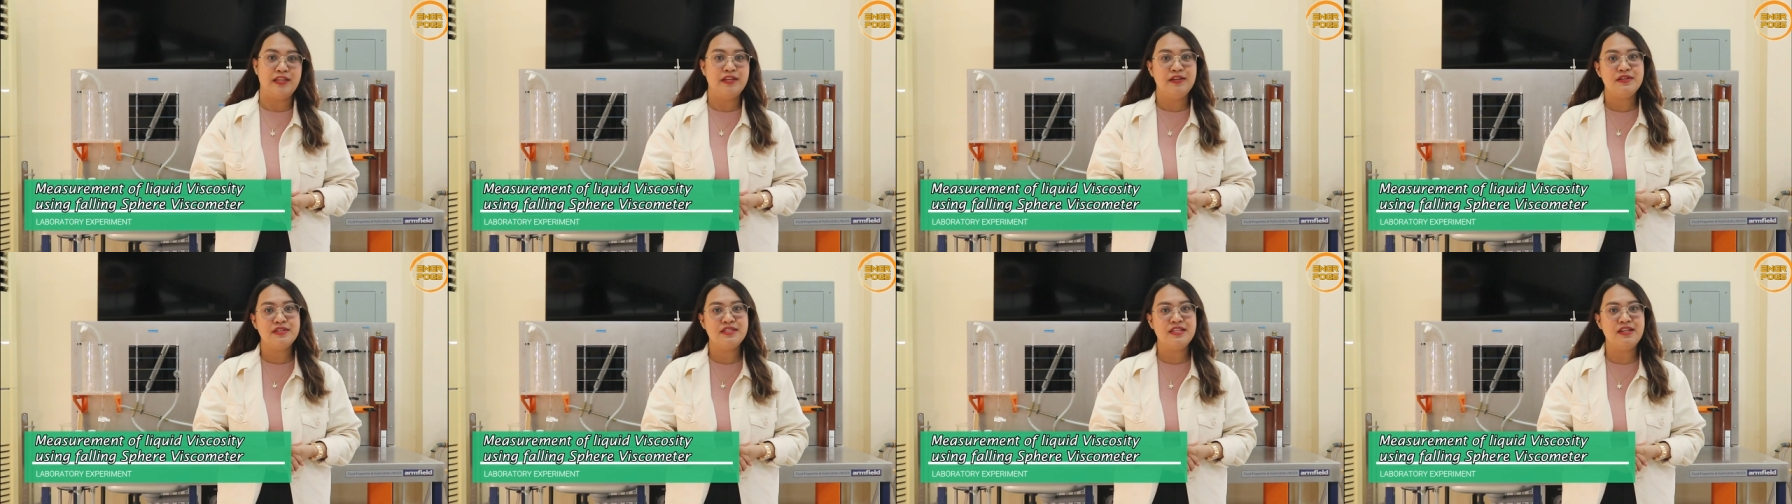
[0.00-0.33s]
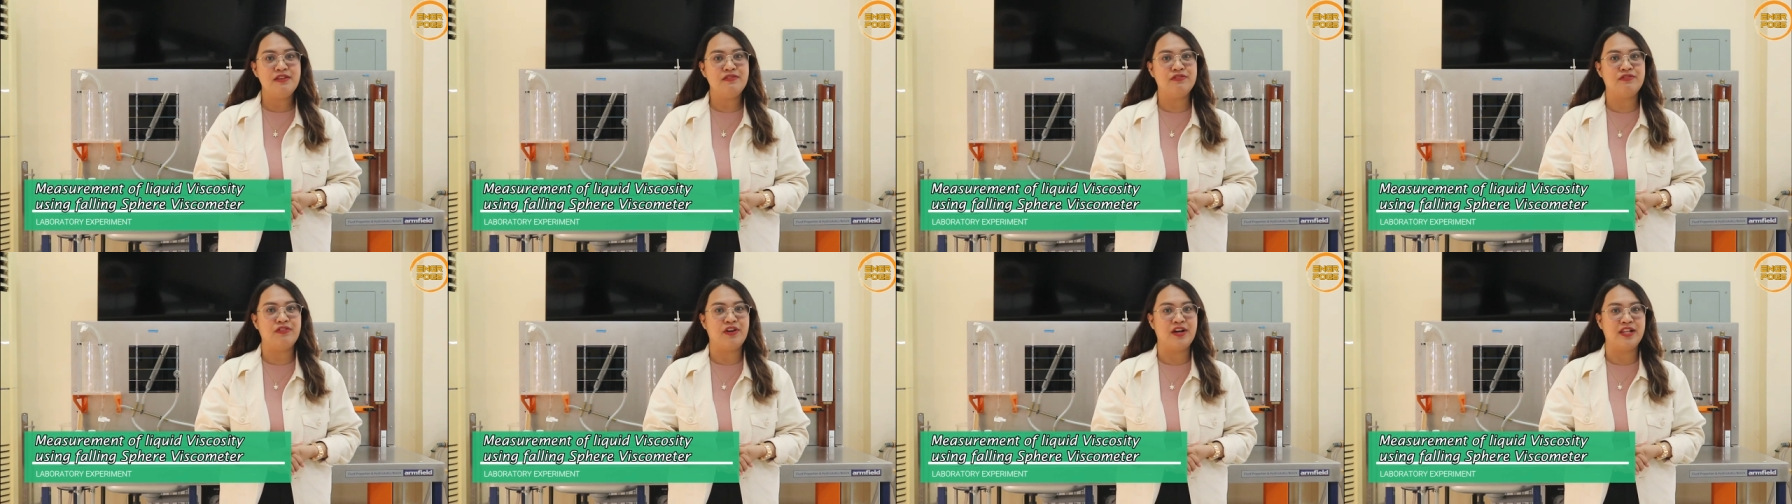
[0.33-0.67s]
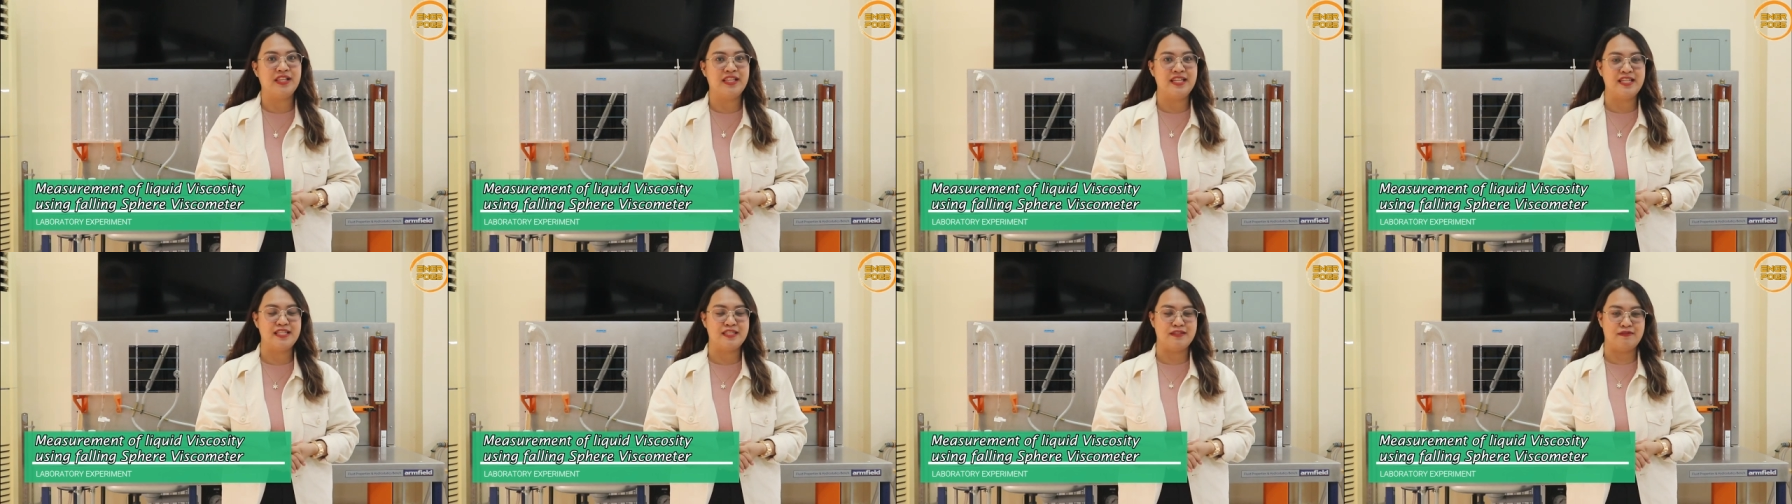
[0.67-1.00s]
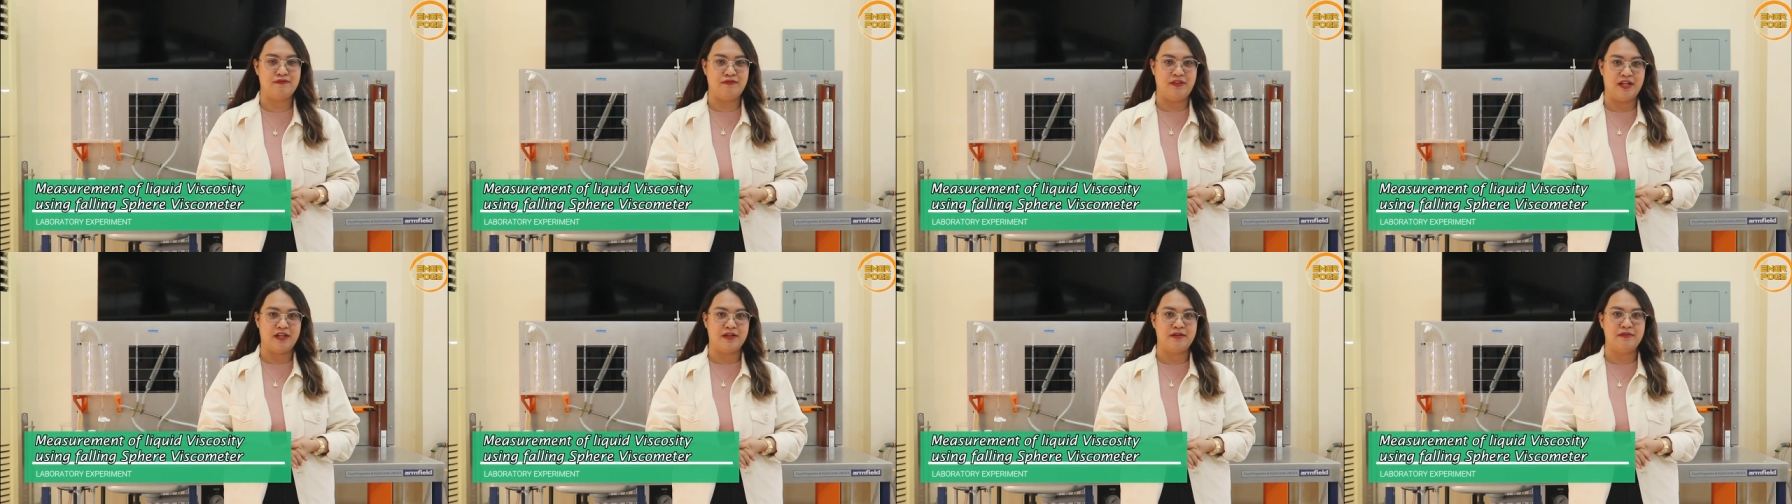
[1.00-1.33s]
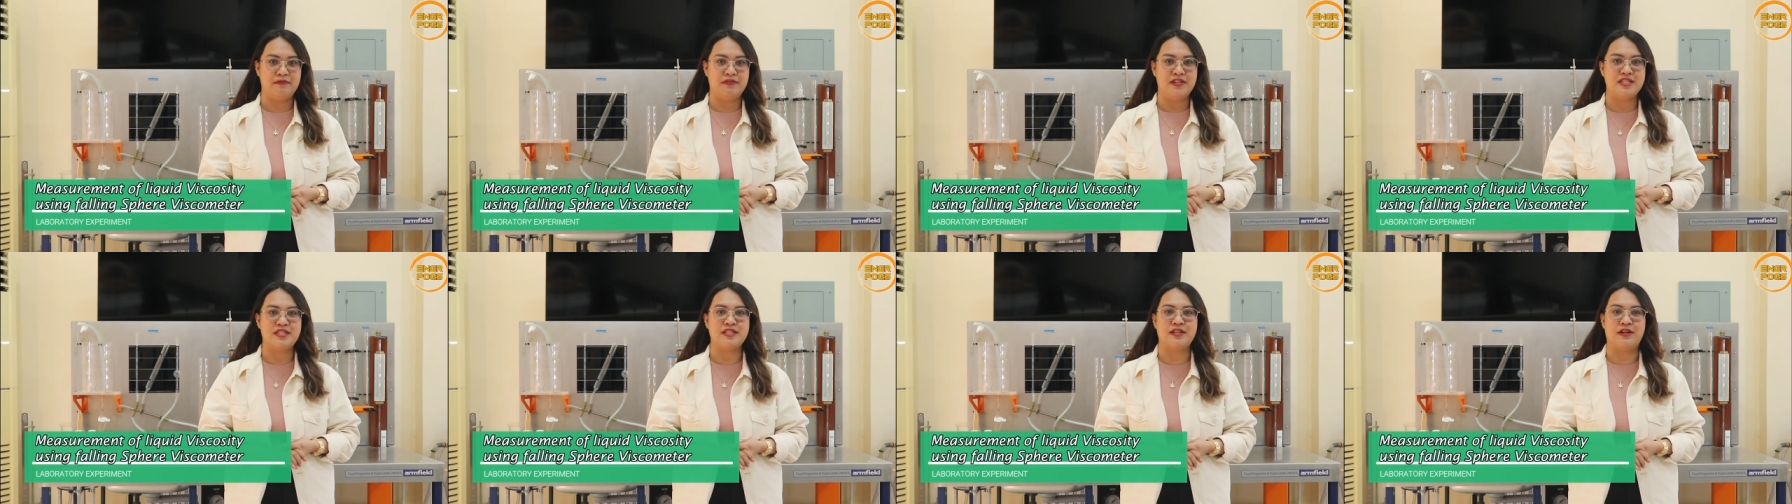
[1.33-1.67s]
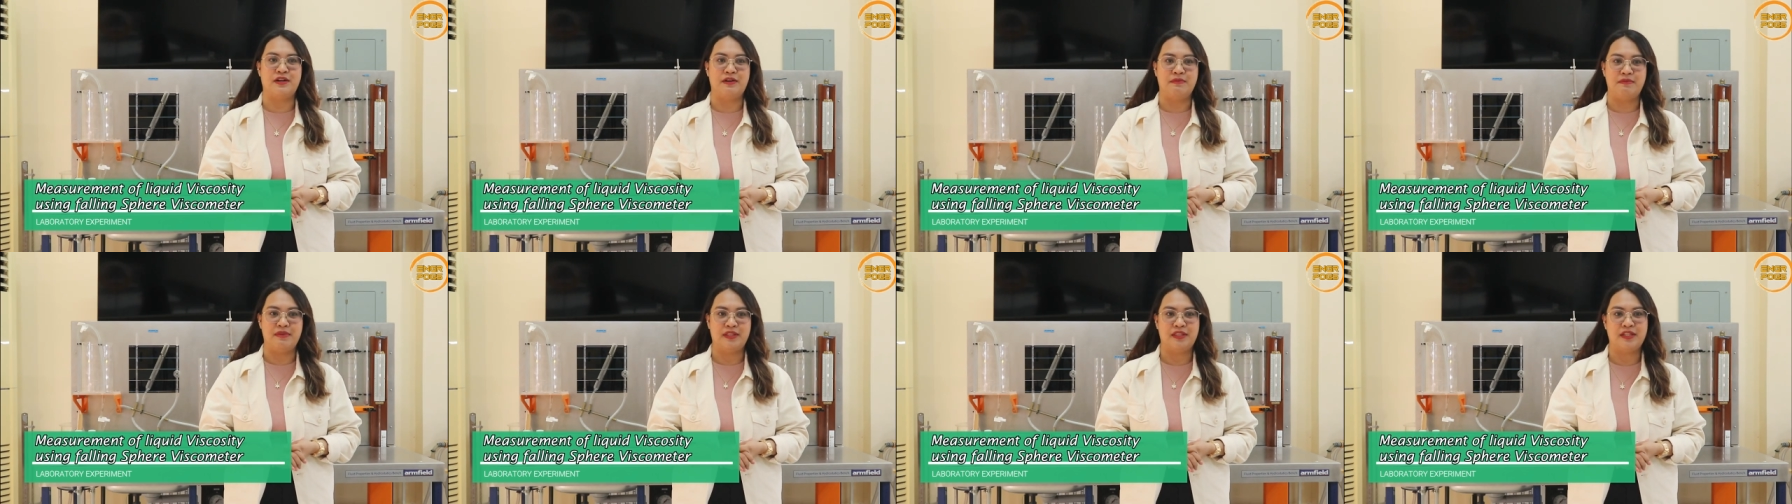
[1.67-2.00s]
using falling sphere
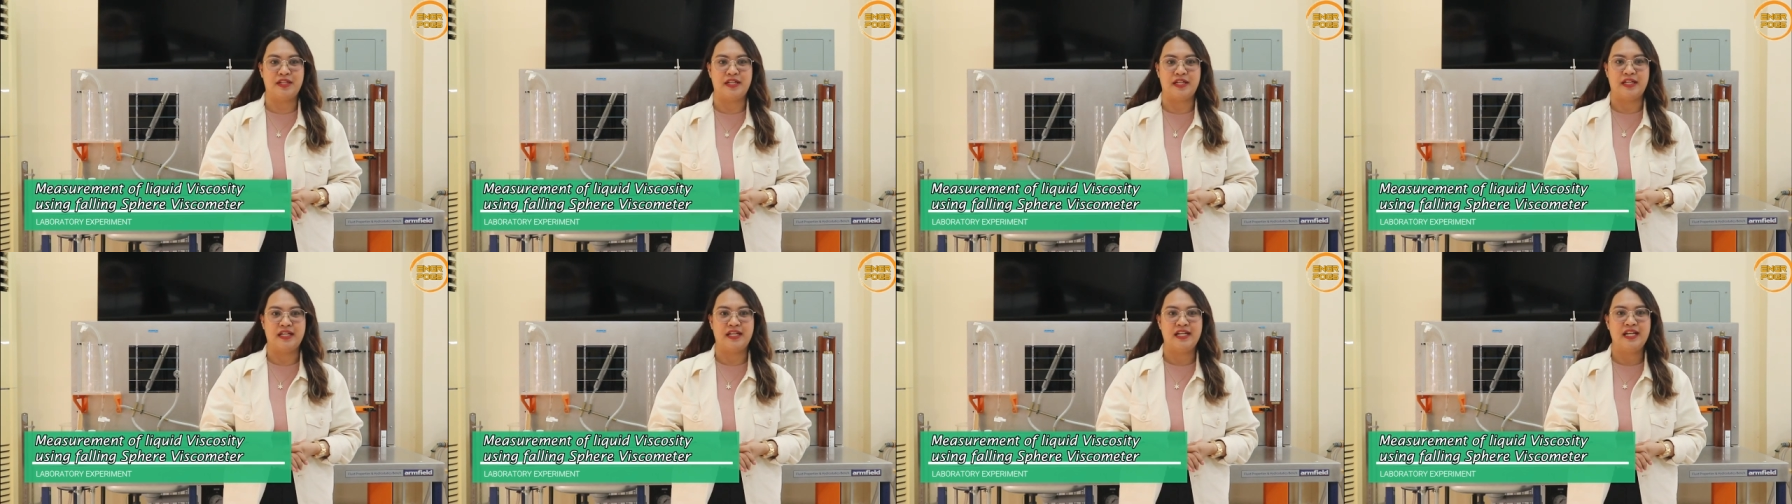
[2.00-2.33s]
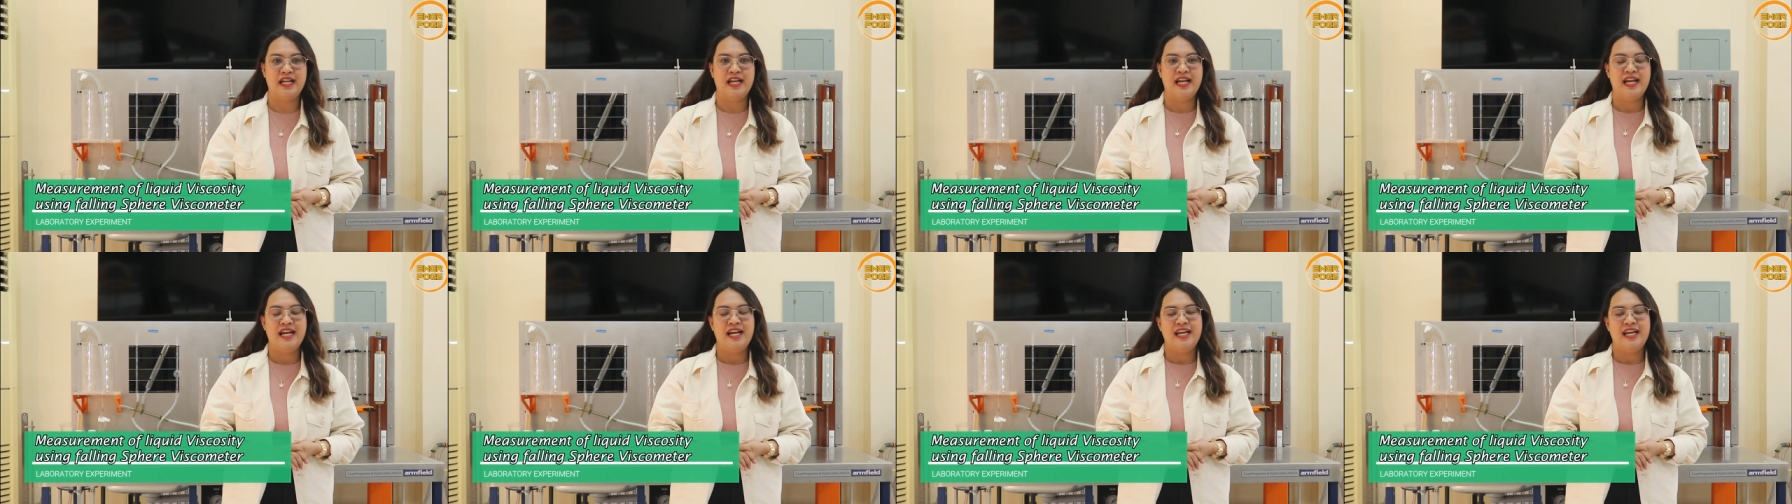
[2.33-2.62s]
viscometer.